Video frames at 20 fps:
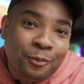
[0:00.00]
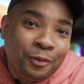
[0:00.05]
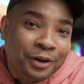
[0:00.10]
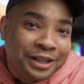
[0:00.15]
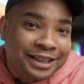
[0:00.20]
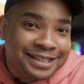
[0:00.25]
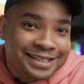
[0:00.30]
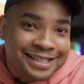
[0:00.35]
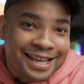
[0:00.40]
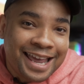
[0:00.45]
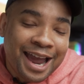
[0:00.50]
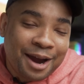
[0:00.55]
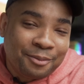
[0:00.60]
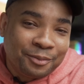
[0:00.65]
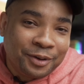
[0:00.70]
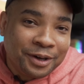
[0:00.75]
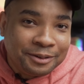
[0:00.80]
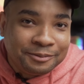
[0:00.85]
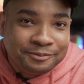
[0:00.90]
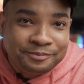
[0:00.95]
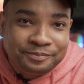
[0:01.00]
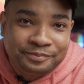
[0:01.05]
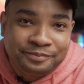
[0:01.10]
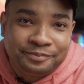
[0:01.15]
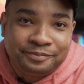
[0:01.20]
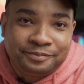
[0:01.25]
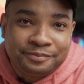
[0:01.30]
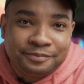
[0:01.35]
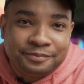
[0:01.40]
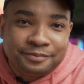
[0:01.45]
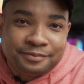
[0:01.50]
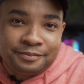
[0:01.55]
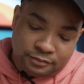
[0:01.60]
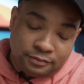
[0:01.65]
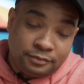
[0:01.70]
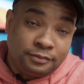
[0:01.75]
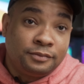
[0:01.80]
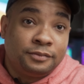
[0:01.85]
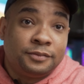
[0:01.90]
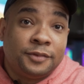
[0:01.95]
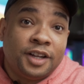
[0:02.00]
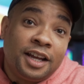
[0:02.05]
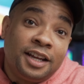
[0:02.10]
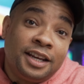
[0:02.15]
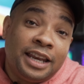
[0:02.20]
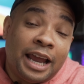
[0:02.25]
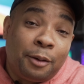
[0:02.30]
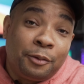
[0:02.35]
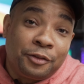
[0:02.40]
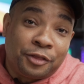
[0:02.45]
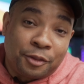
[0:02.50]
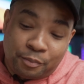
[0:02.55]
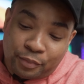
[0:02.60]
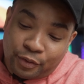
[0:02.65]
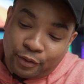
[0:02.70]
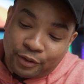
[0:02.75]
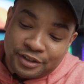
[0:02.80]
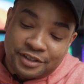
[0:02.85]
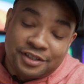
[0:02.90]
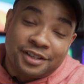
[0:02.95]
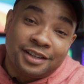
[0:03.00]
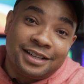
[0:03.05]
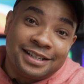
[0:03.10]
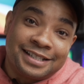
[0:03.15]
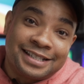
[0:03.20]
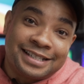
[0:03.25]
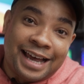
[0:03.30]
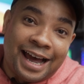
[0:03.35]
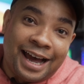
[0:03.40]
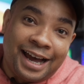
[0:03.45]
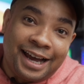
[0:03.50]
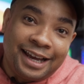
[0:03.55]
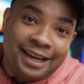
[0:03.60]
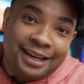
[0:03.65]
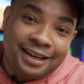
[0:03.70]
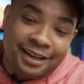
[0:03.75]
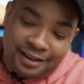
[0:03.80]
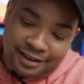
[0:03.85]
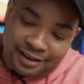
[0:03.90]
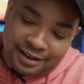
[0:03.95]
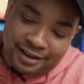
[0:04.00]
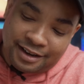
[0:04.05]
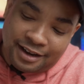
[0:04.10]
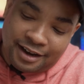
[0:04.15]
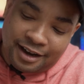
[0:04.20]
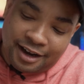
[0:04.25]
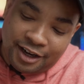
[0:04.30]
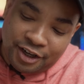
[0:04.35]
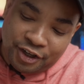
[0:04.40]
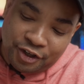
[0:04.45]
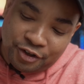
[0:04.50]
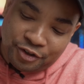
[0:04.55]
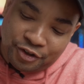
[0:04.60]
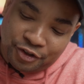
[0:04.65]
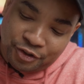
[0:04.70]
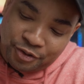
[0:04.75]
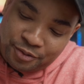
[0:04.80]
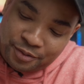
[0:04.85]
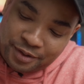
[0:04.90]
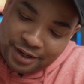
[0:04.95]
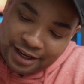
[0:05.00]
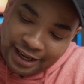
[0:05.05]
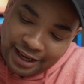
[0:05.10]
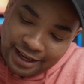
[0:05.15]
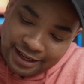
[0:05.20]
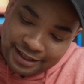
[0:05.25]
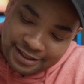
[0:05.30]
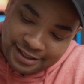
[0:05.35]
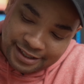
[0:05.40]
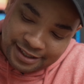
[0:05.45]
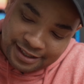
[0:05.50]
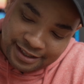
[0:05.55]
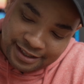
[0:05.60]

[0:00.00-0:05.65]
with this camera. Now with the ports on the side, you do get